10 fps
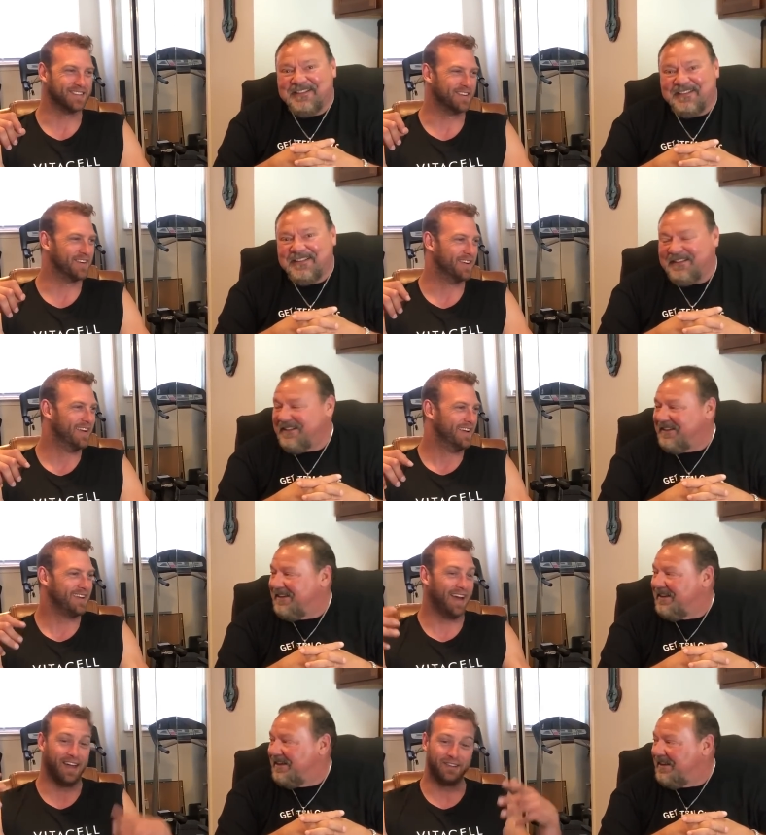Speaker 1: so
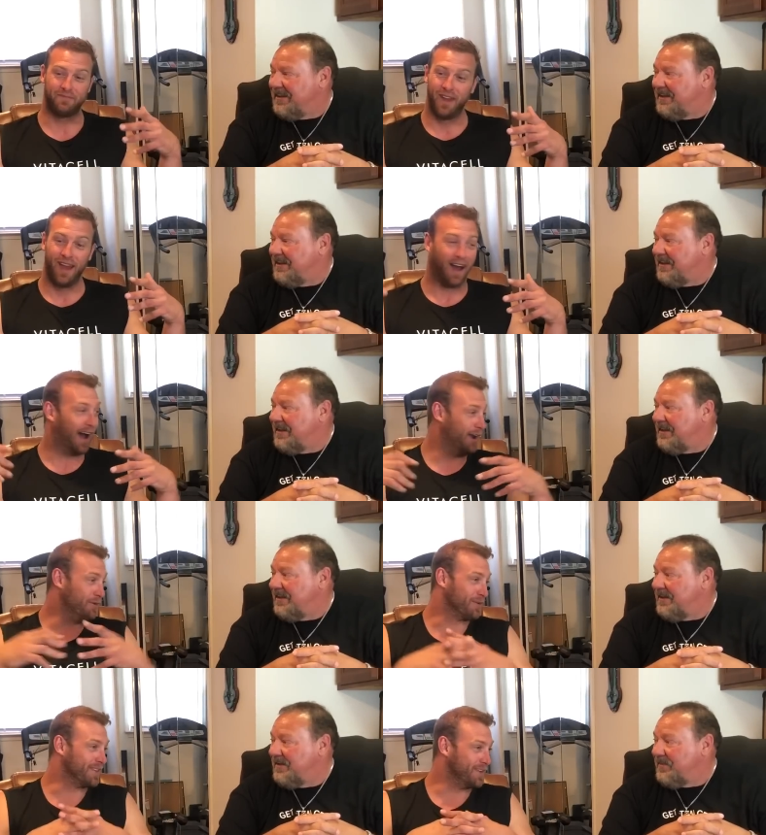yeah, I
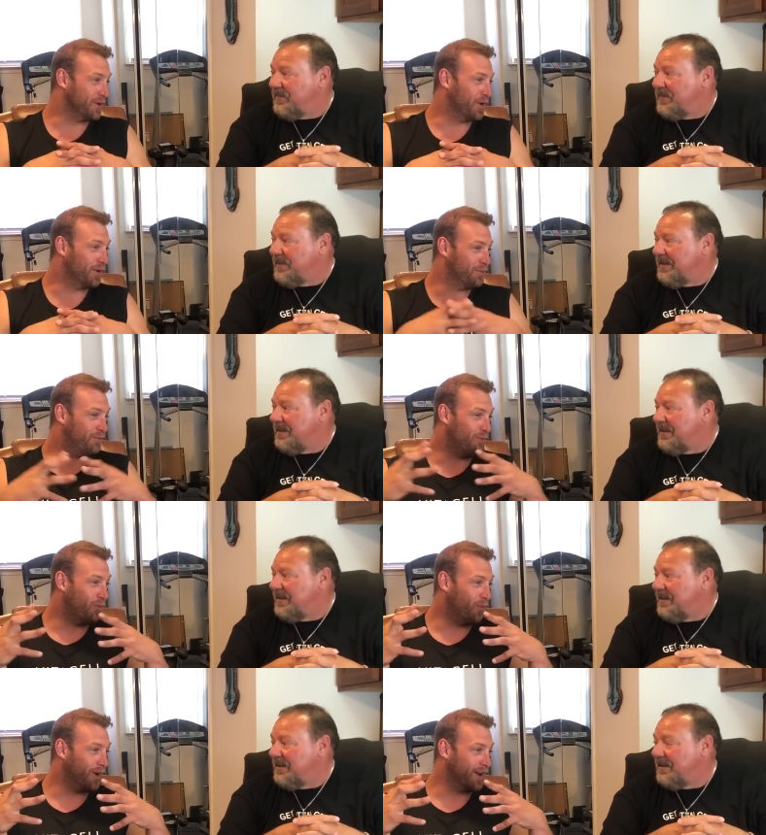don't really know
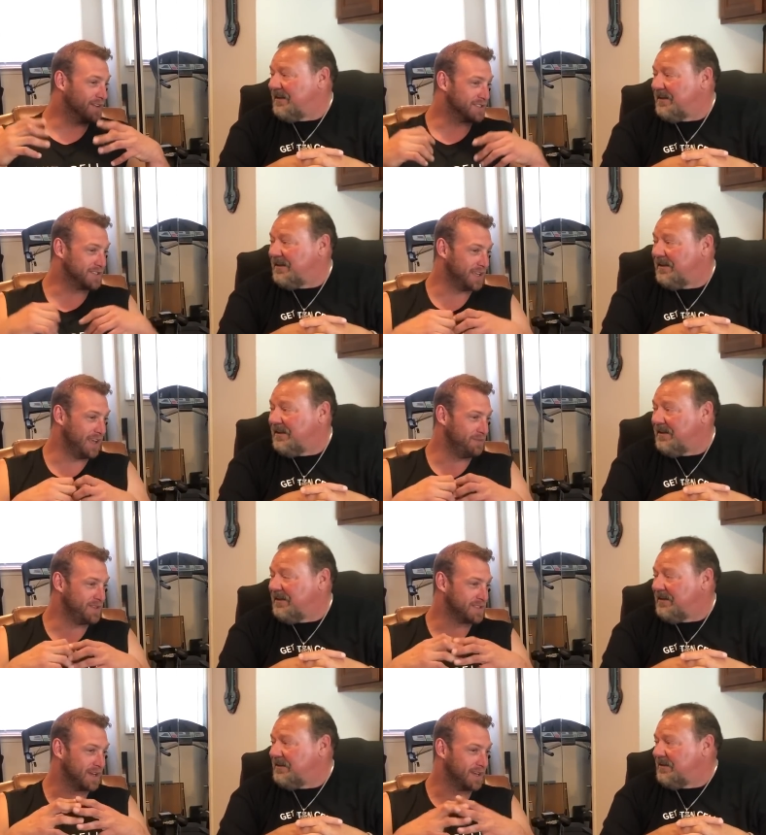what else to say
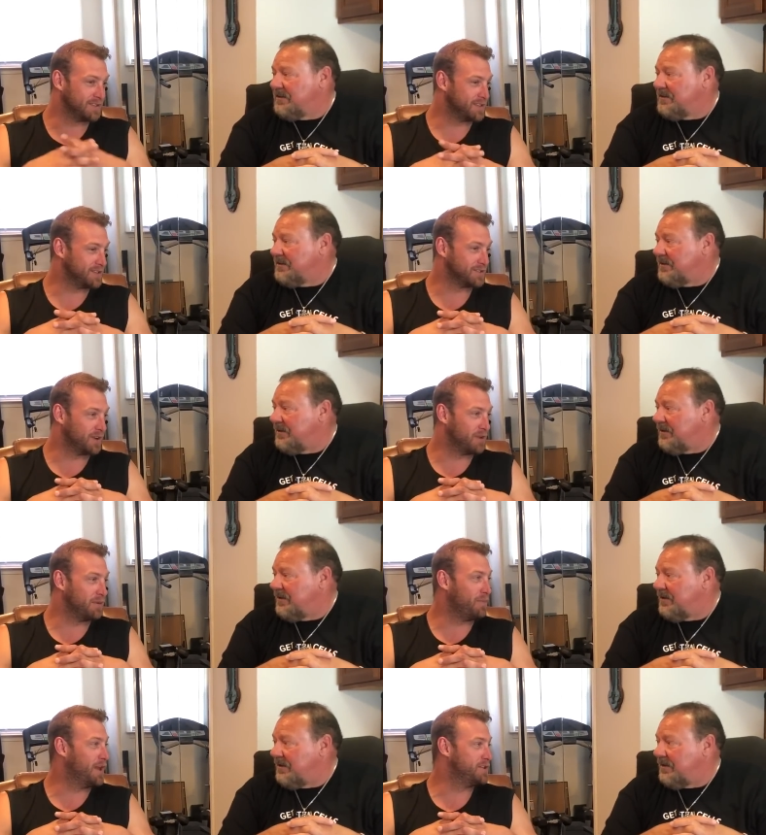besides I just got to
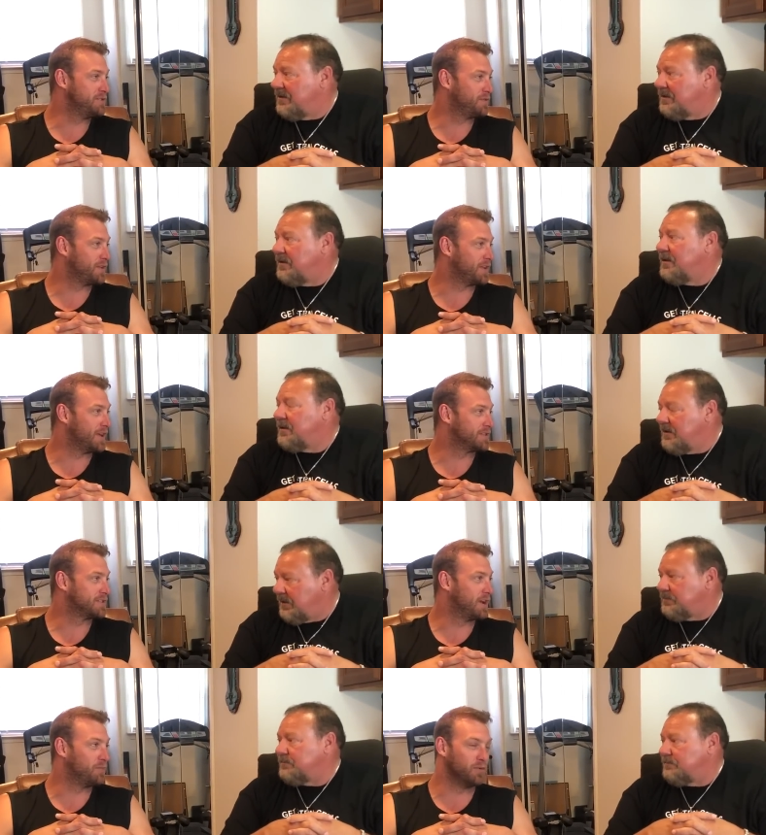be patient for the next
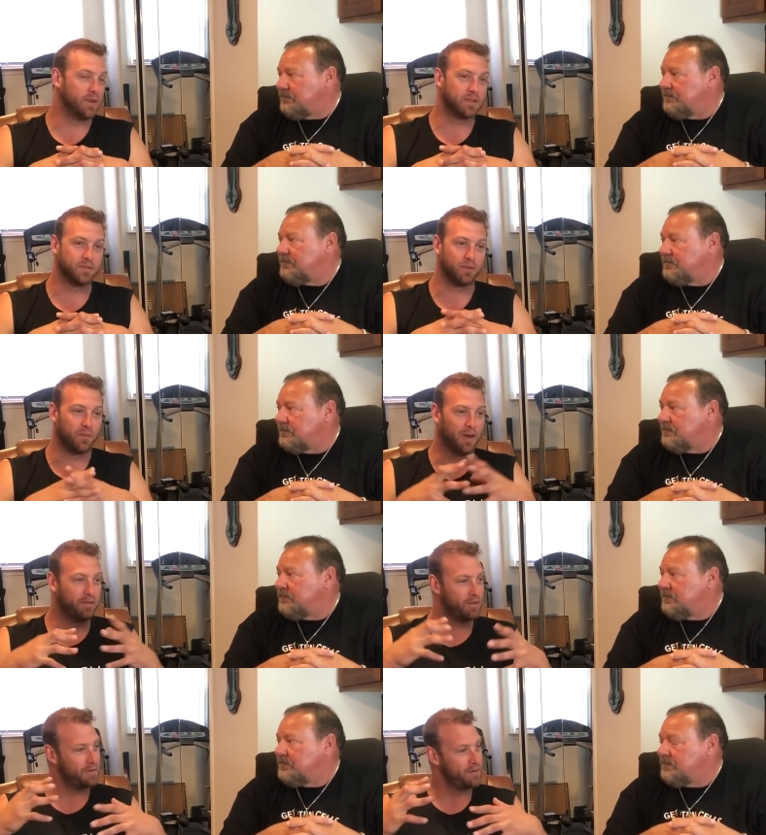yep. couple weeks to a month and